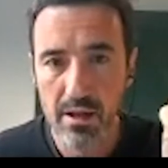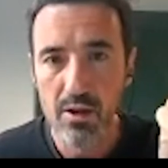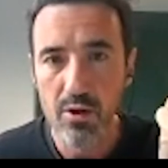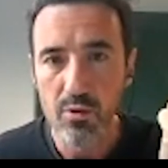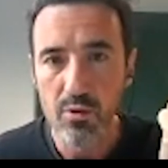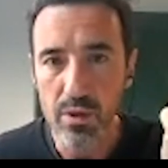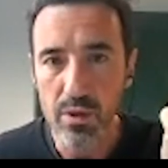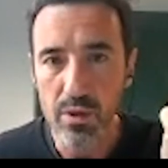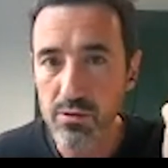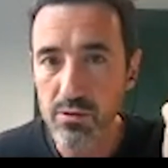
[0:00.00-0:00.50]

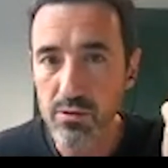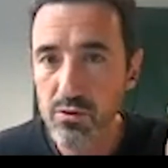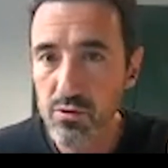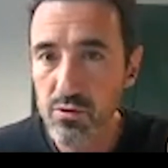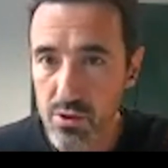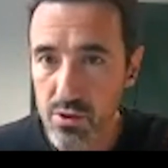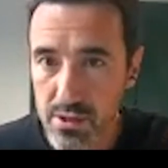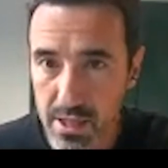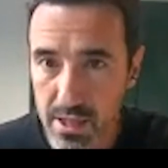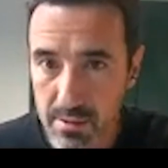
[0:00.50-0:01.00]
We could do
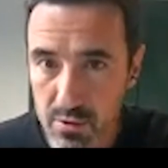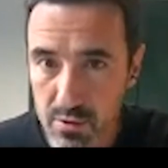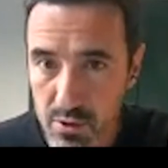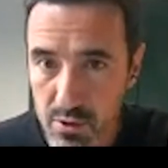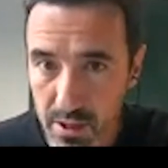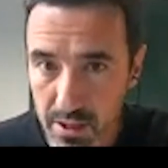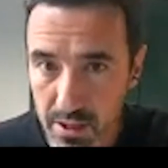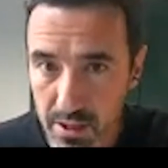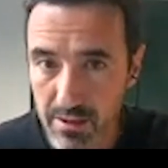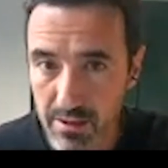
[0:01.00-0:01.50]
the same
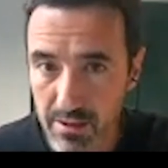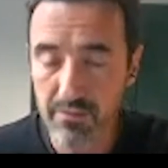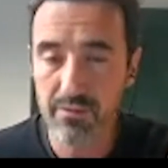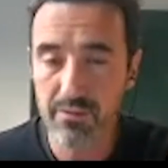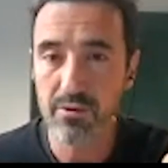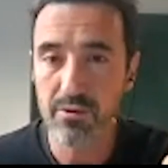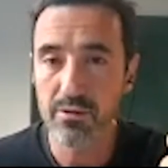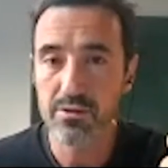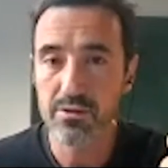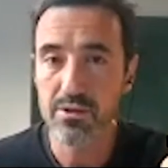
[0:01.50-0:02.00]
trick
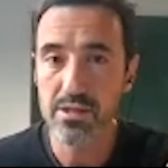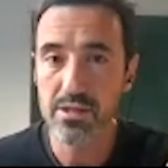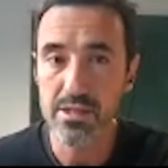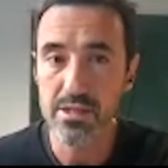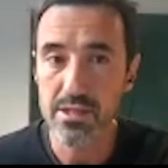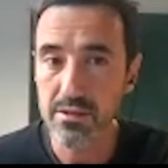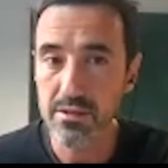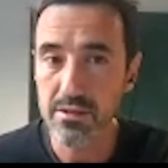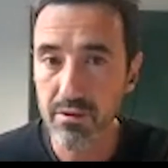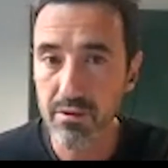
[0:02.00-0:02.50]
for
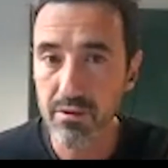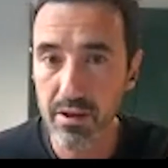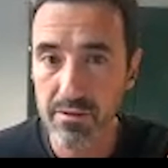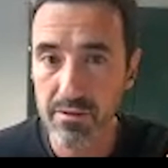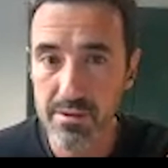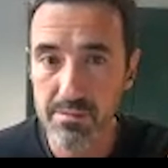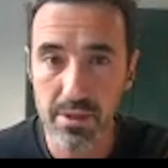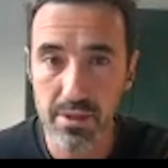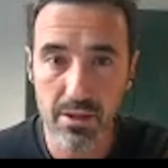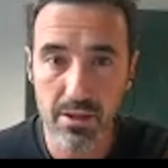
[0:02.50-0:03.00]
transitive
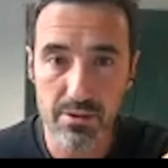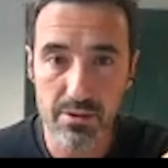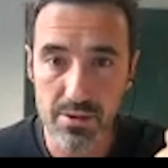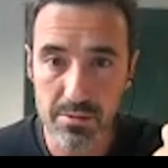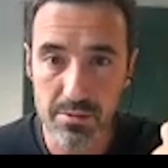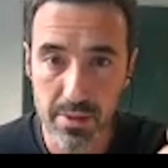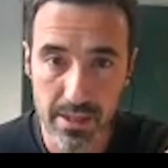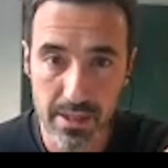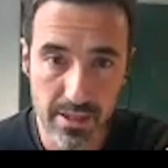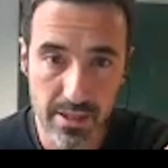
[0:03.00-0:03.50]
graphs, because the
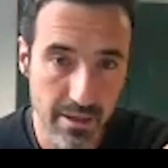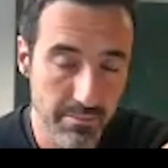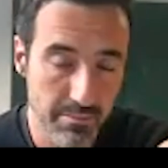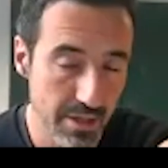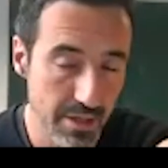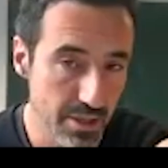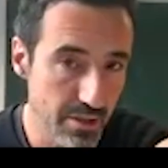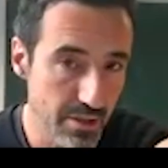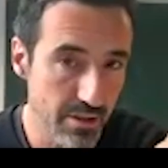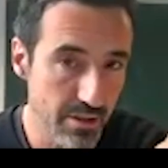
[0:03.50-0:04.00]
spectral
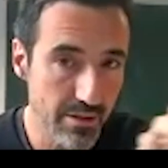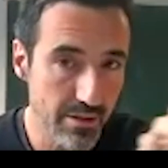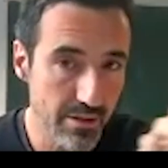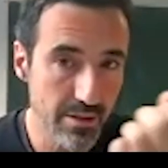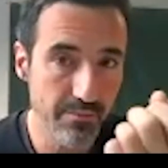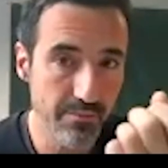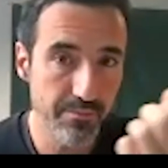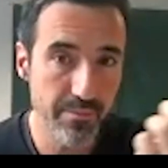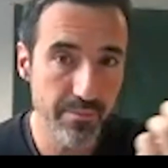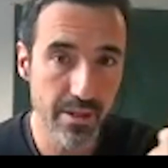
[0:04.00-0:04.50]
measure,
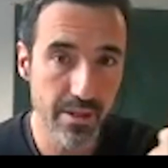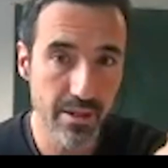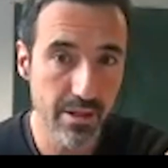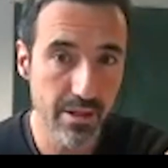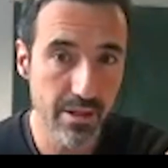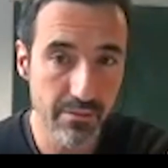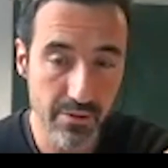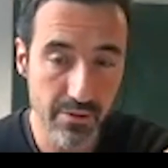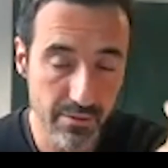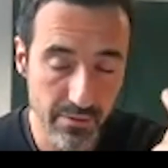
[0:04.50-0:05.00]

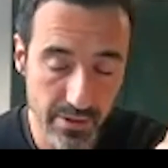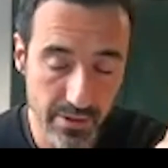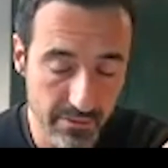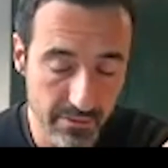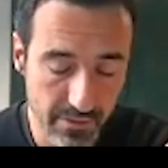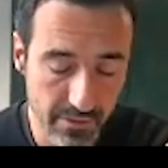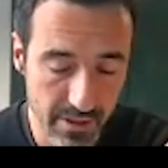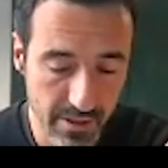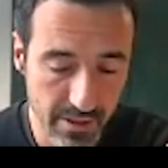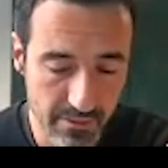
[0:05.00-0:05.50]
even
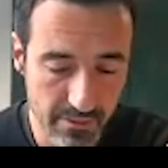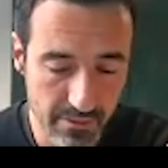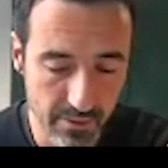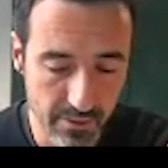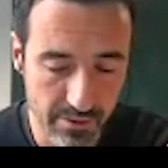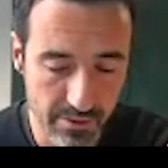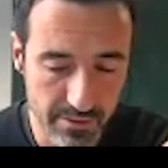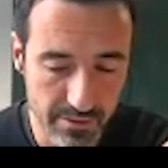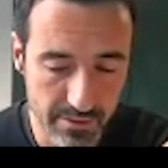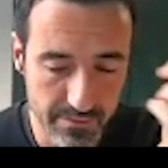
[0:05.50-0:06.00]

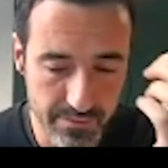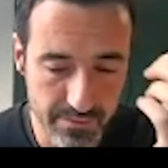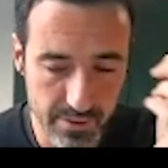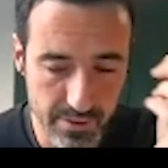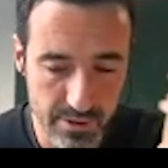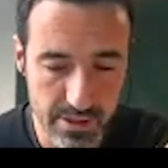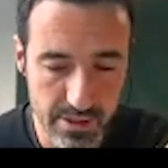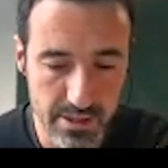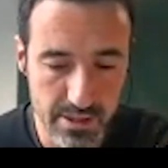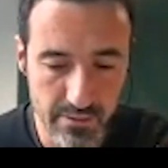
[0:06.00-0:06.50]
for
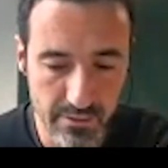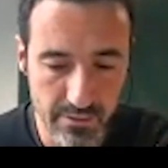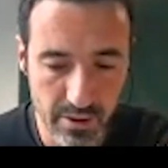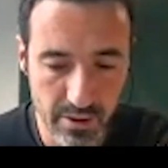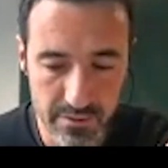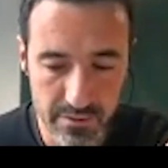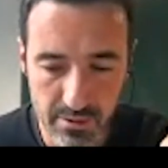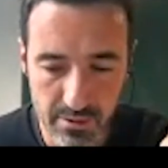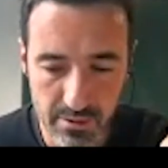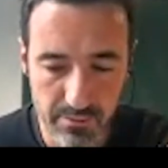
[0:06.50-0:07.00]
transitive
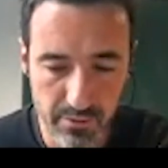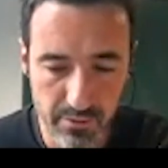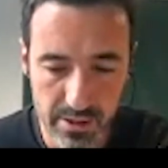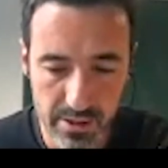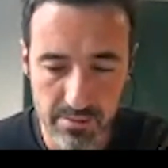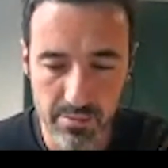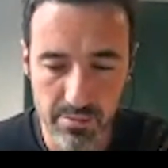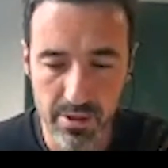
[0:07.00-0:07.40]
graphs, or for example